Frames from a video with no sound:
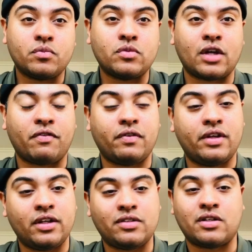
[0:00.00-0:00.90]

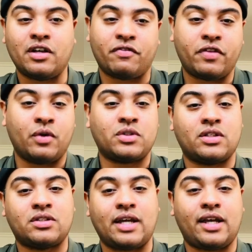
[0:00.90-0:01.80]
definitely, if there was a
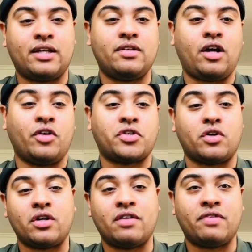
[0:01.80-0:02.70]
second
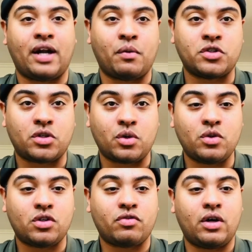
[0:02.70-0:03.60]
alternative that I would
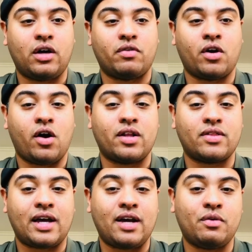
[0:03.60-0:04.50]
choose regarding
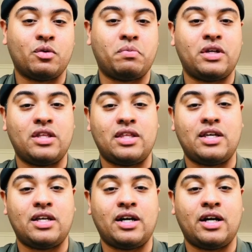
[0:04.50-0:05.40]
that, would be
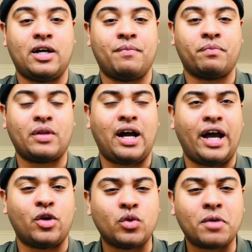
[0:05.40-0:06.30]
the Iuna